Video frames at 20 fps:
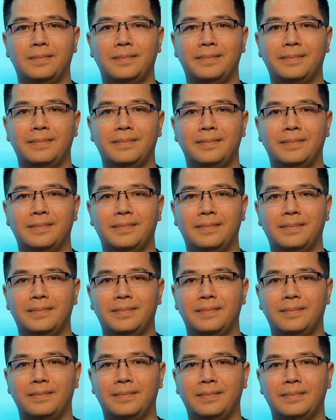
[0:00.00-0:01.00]

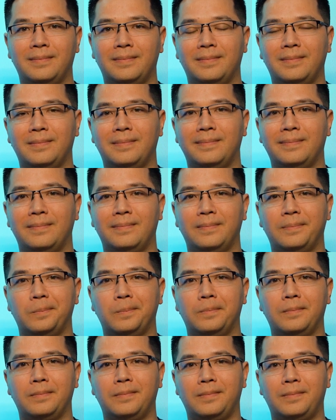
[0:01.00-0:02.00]

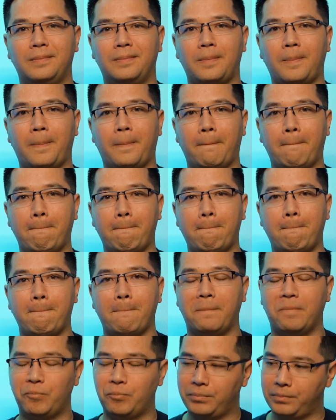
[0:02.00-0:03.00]

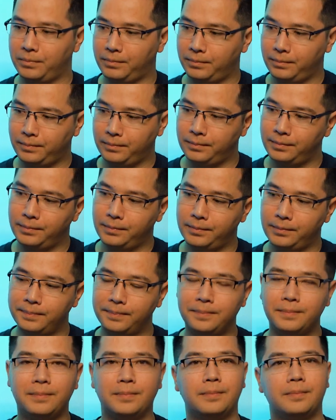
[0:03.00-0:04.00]

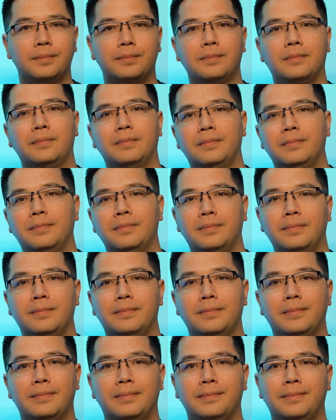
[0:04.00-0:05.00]

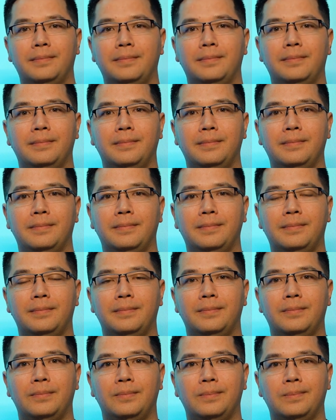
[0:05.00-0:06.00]

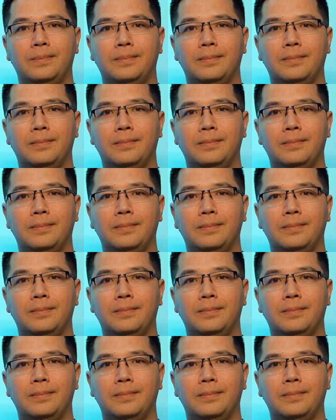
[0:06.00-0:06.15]
(not speaking)